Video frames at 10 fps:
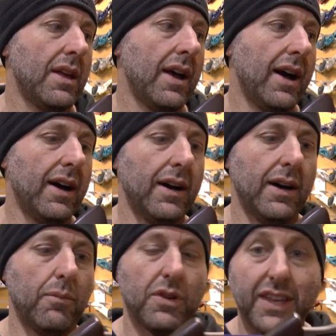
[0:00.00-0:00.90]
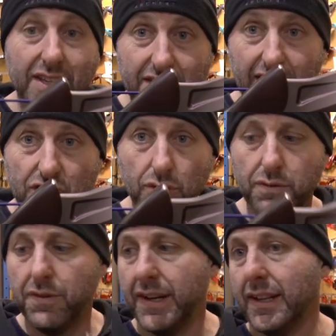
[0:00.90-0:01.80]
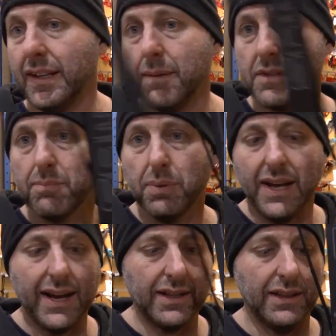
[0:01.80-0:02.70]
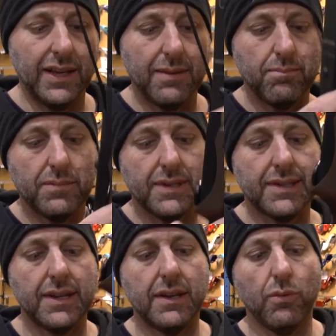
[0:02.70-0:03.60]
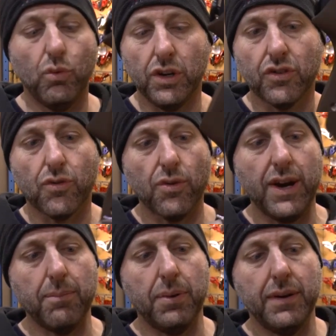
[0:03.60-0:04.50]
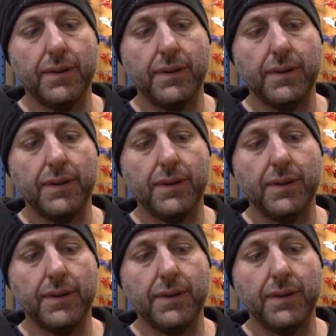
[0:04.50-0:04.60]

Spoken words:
with international fitting limbs, black limbs, wood grip.